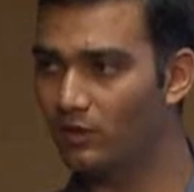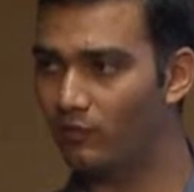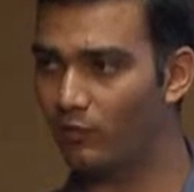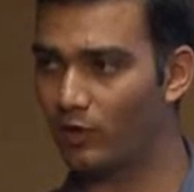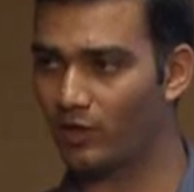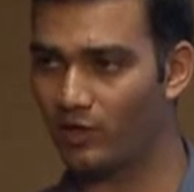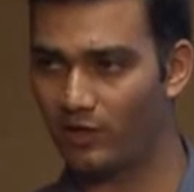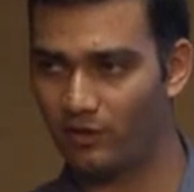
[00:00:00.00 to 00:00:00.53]

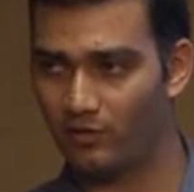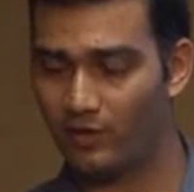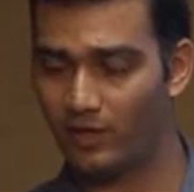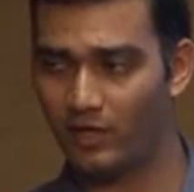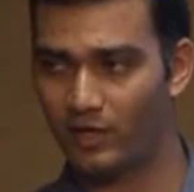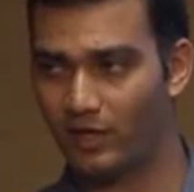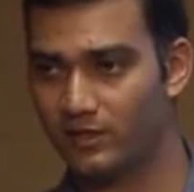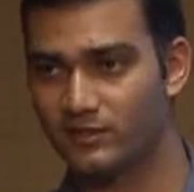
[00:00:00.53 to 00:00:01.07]
what
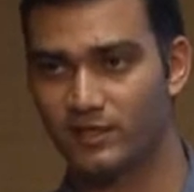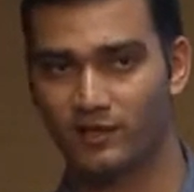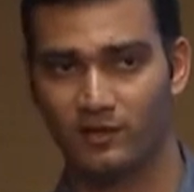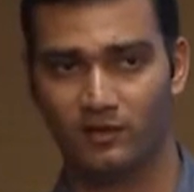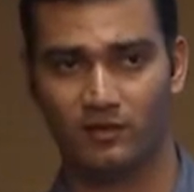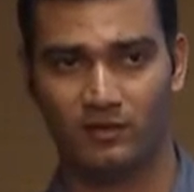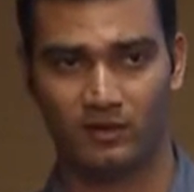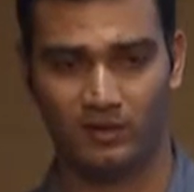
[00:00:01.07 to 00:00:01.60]
granularity,
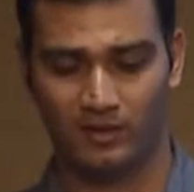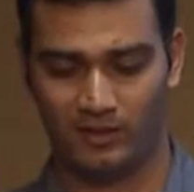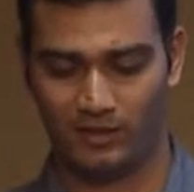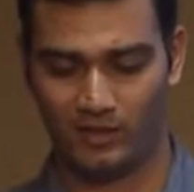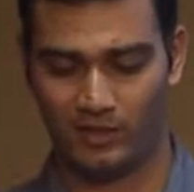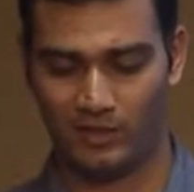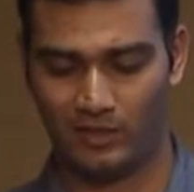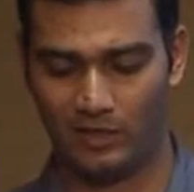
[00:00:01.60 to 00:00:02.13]
etc.
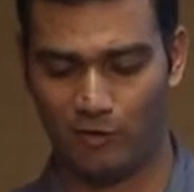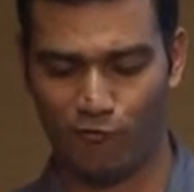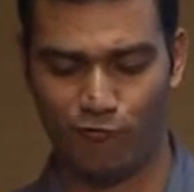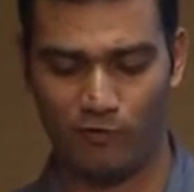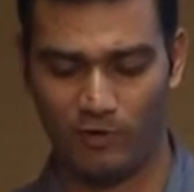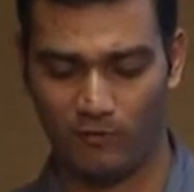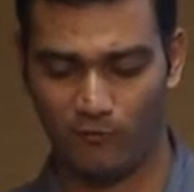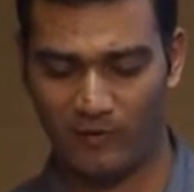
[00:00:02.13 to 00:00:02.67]
And
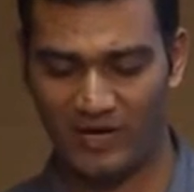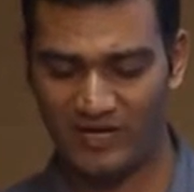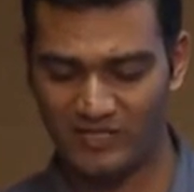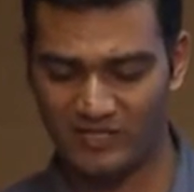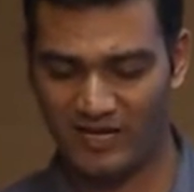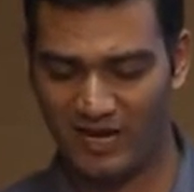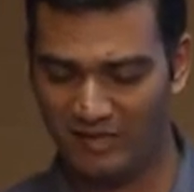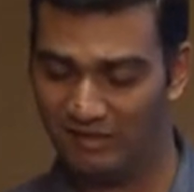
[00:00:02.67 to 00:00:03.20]
if he
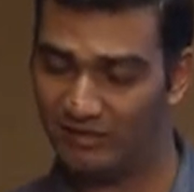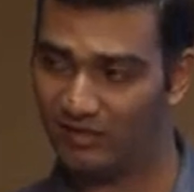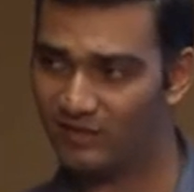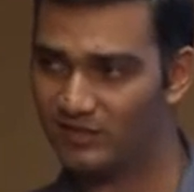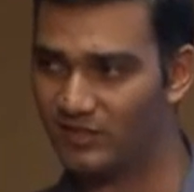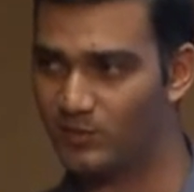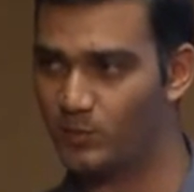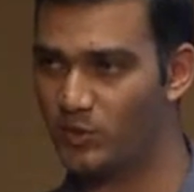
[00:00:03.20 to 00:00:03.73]
finds
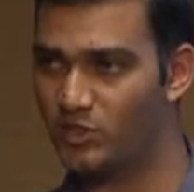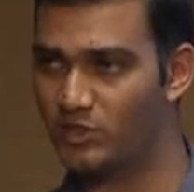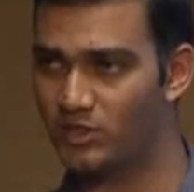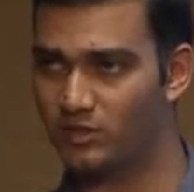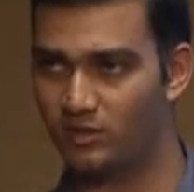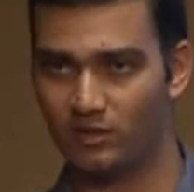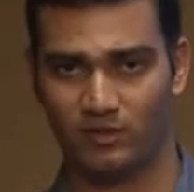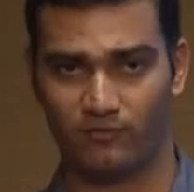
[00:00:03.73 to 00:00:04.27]
anything
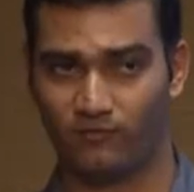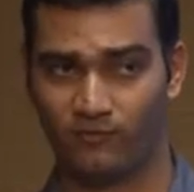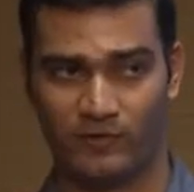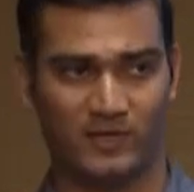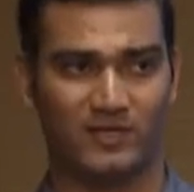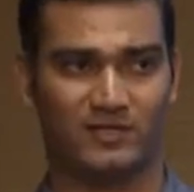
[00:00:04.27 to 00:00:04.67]
suspicious or if he